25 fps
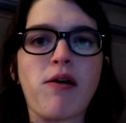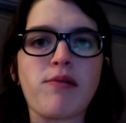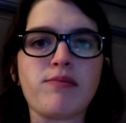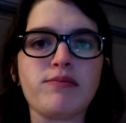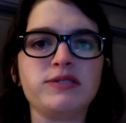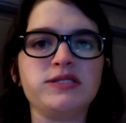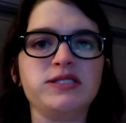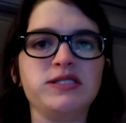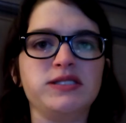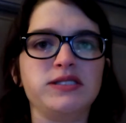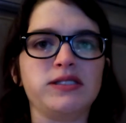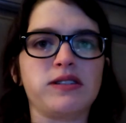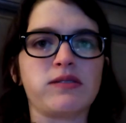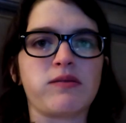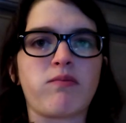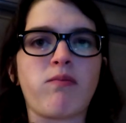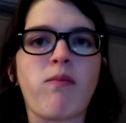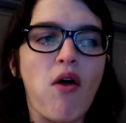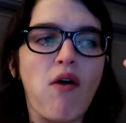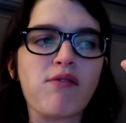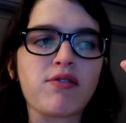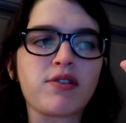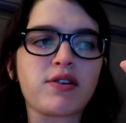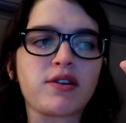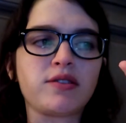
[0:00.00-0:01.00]
I'm eating
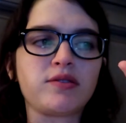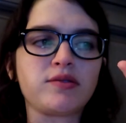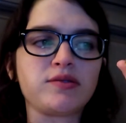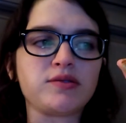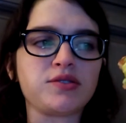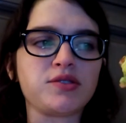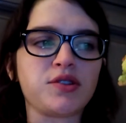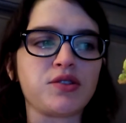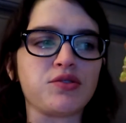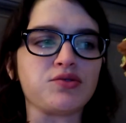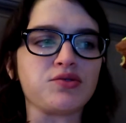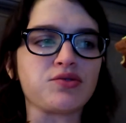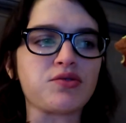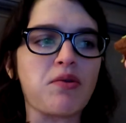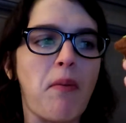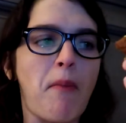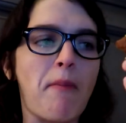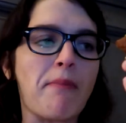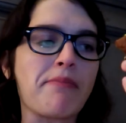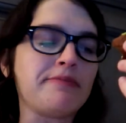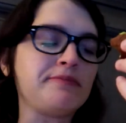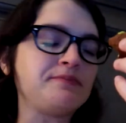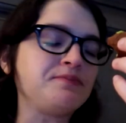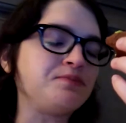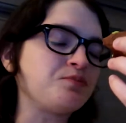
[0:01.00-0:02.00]
avocado toast.
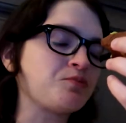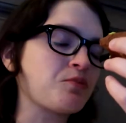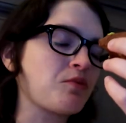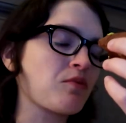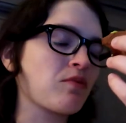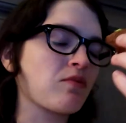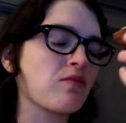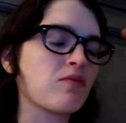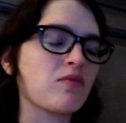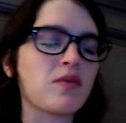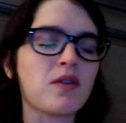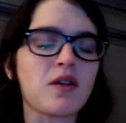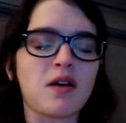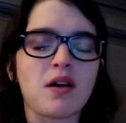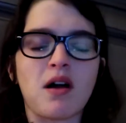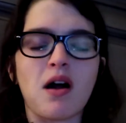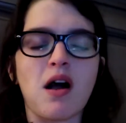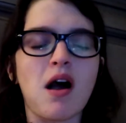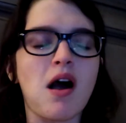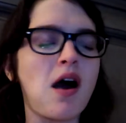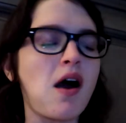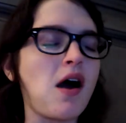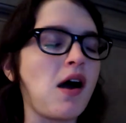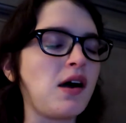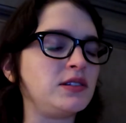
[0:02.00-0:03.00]

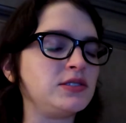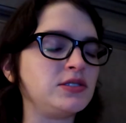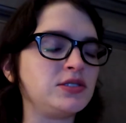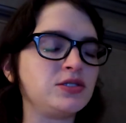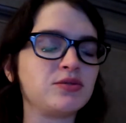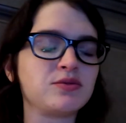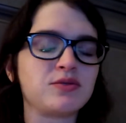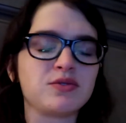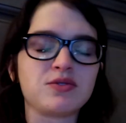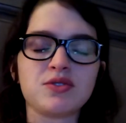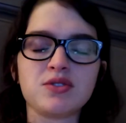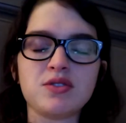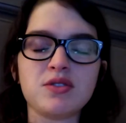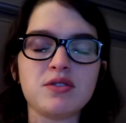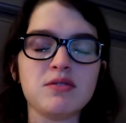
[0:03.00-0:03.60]
As you can